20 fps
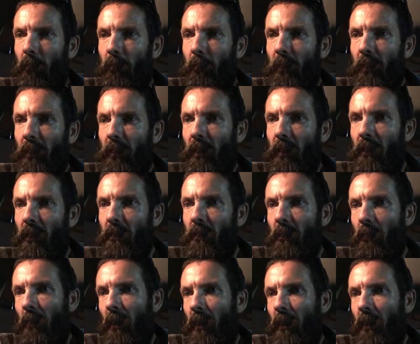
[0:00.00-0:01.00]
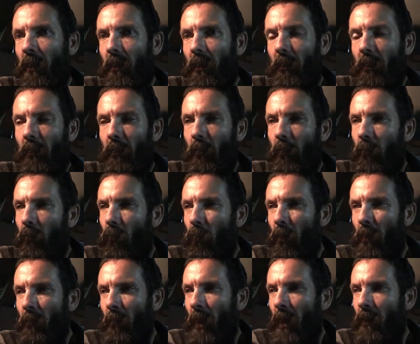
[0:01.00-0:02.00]
Billy is American.
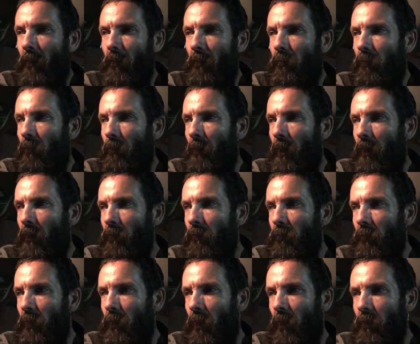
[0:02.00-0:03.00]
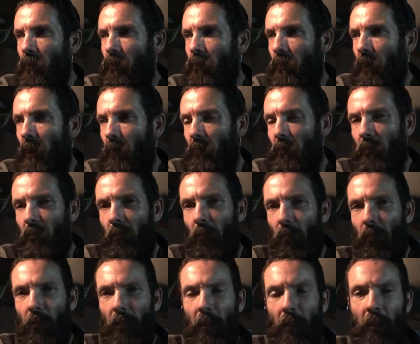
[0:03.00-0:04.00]
What matters? What matters what country I was
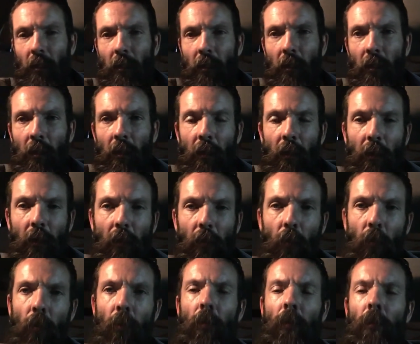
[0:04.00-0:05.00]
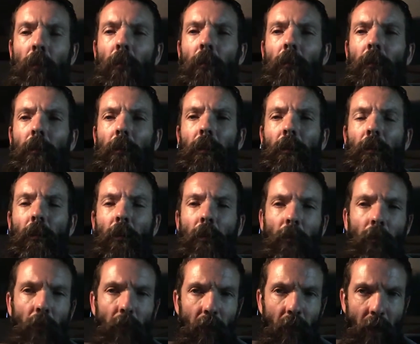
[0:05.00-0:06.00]
born in? Or, you
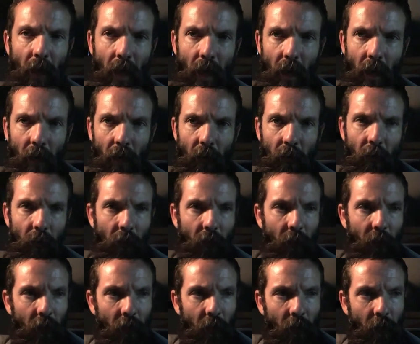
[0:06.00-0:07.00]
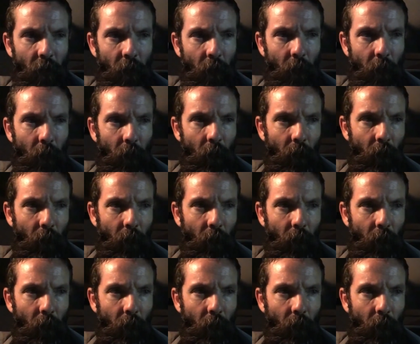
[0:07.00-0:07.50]
know, that I have, you know,